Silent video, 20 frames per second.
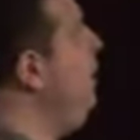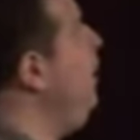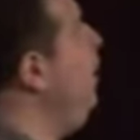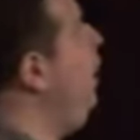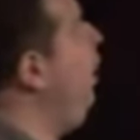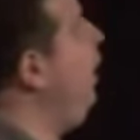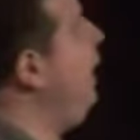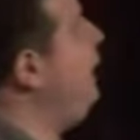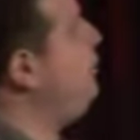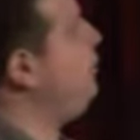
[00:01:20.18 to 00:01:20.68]

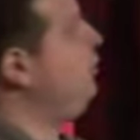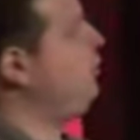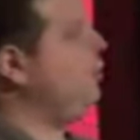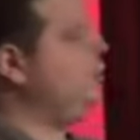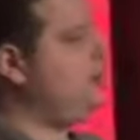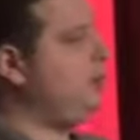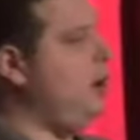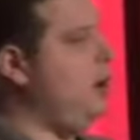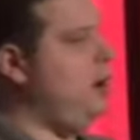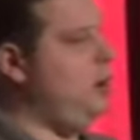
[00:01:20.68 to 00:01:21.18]
All right, so to
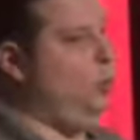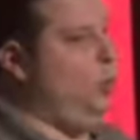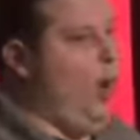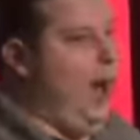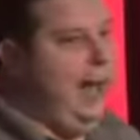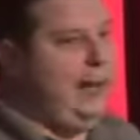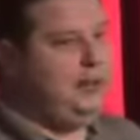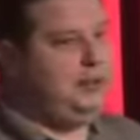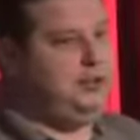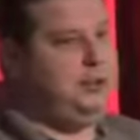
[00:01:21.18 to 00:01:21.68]
start,
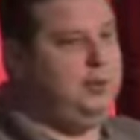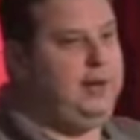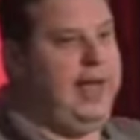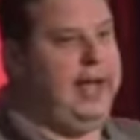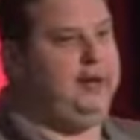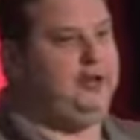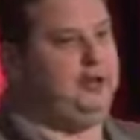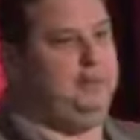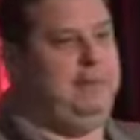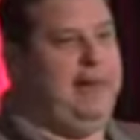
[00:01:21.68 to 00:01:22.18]
why does
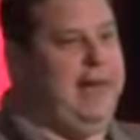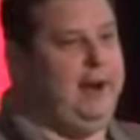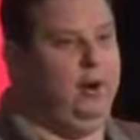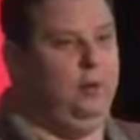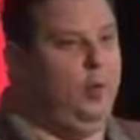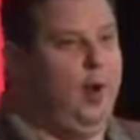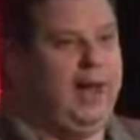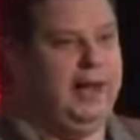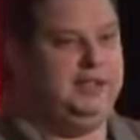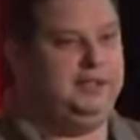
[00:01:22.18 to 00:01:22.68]
location matter?
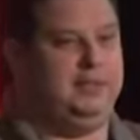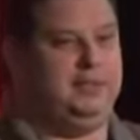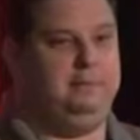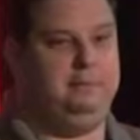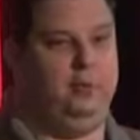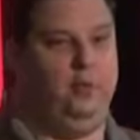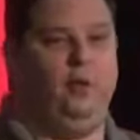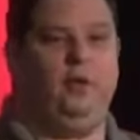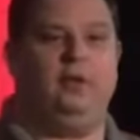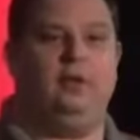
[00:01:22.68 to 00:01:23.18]
Why is it
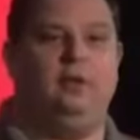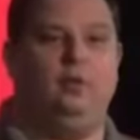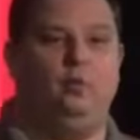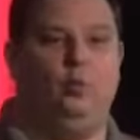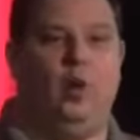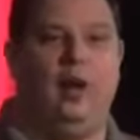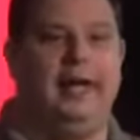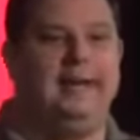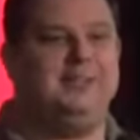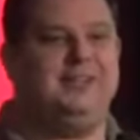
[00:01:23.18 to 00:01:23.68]
important?
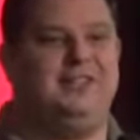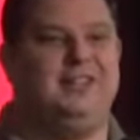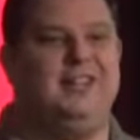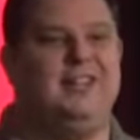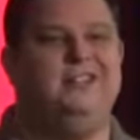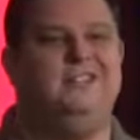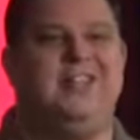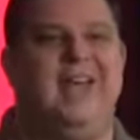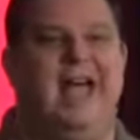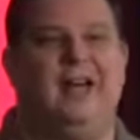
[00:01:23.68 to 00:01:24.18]
Why is it
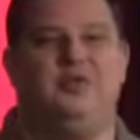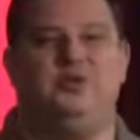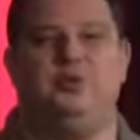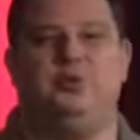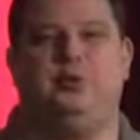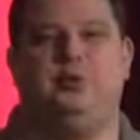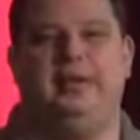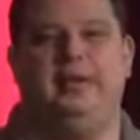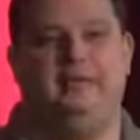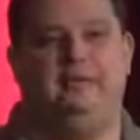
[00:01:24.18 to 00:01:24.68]

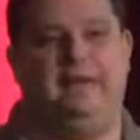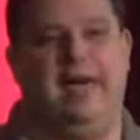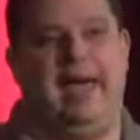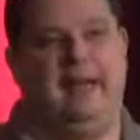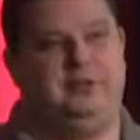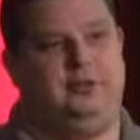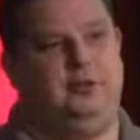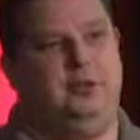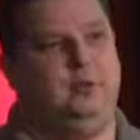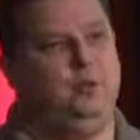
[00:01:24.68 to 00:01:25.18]
contextually a
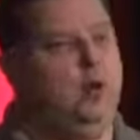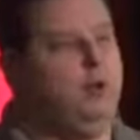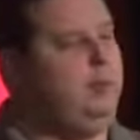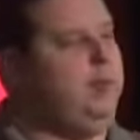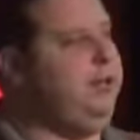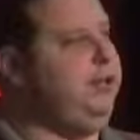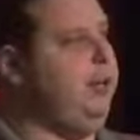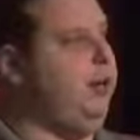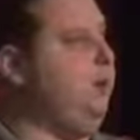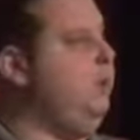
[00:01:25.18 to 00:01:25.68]
factor in what
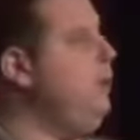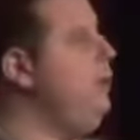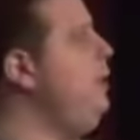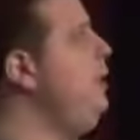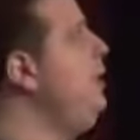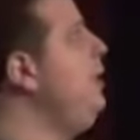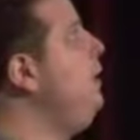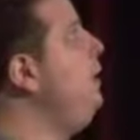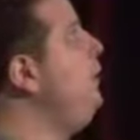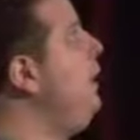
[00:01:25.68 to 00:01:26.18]
we do?
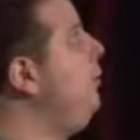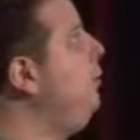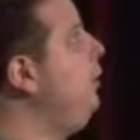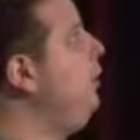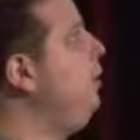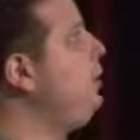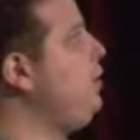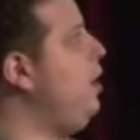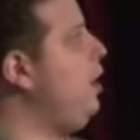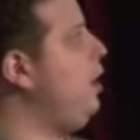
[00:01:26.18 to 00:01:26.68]
Then we're
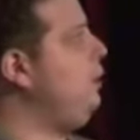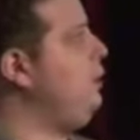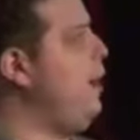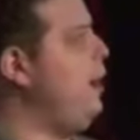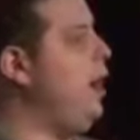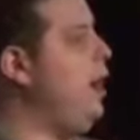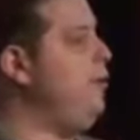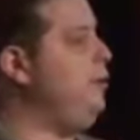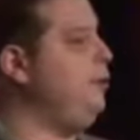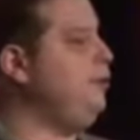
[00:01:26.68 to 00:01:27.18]
going to talk
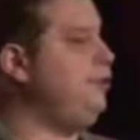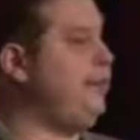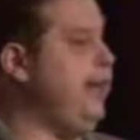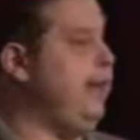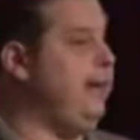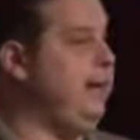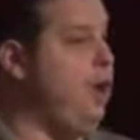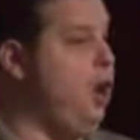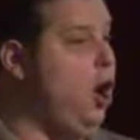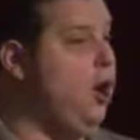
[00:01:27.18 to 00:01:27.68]
about
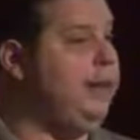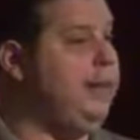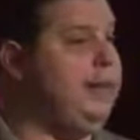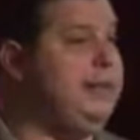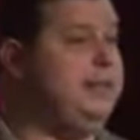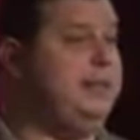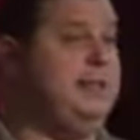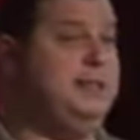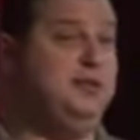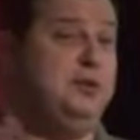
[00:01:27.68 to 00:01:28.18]
understanding
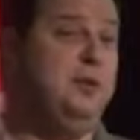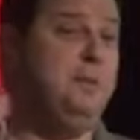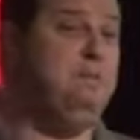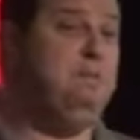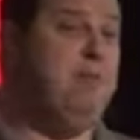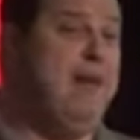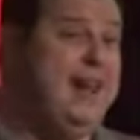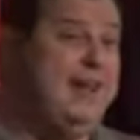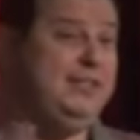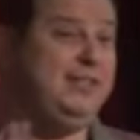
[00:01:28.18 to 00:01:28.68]
audiences
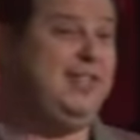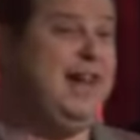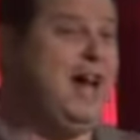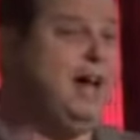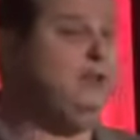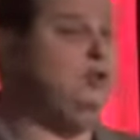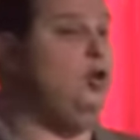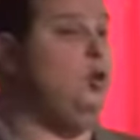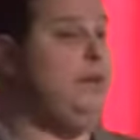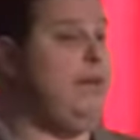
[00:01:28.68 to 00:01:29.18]
based
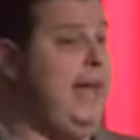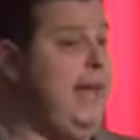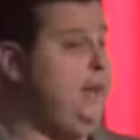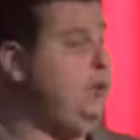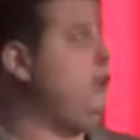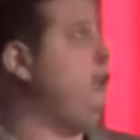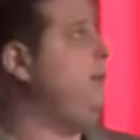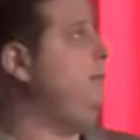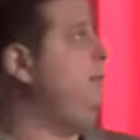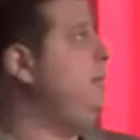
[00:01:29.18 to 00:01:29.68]
on
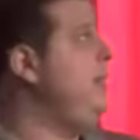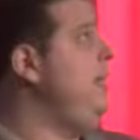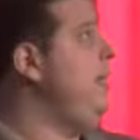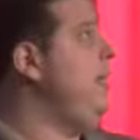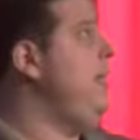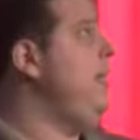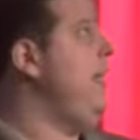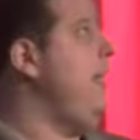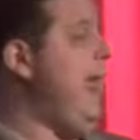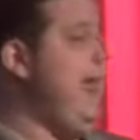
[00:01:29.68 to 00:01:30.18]
location
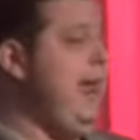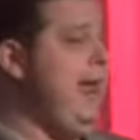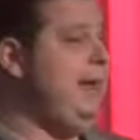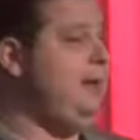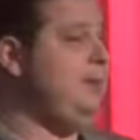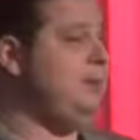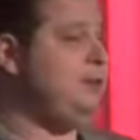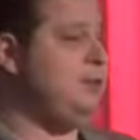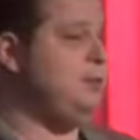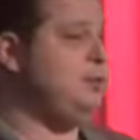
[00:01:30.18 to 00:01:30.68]

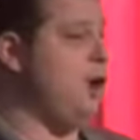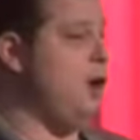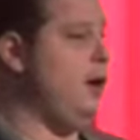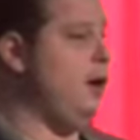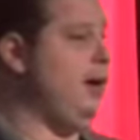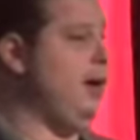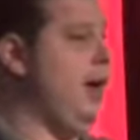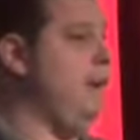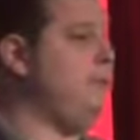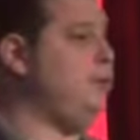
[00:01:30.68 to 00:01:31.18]
and some
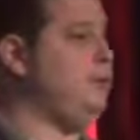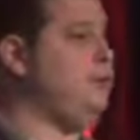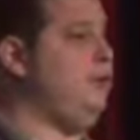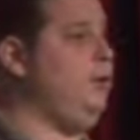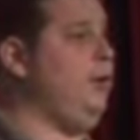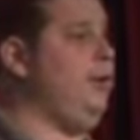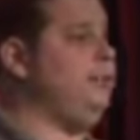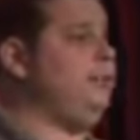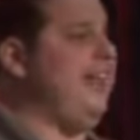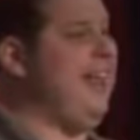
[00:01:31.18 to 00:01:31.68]
targeting
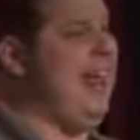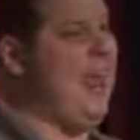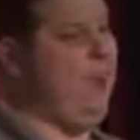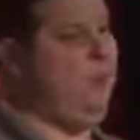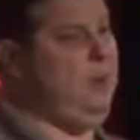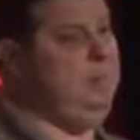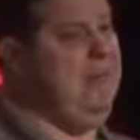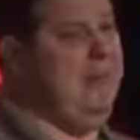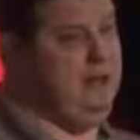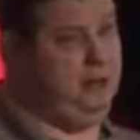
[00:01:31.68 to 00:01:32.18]
opportunities and how
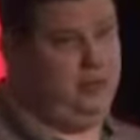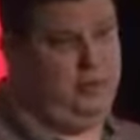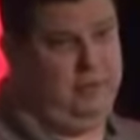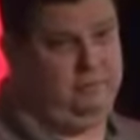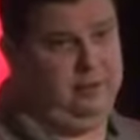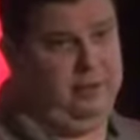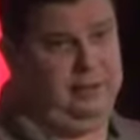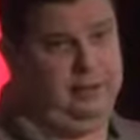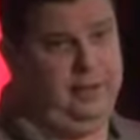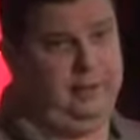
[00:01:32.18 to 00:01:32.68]
we measure
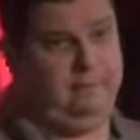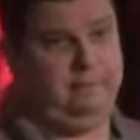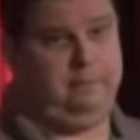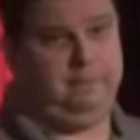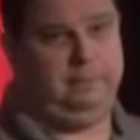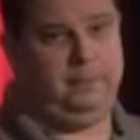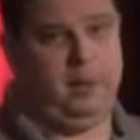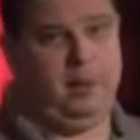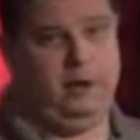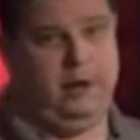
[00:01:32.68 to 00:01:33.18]
everything. All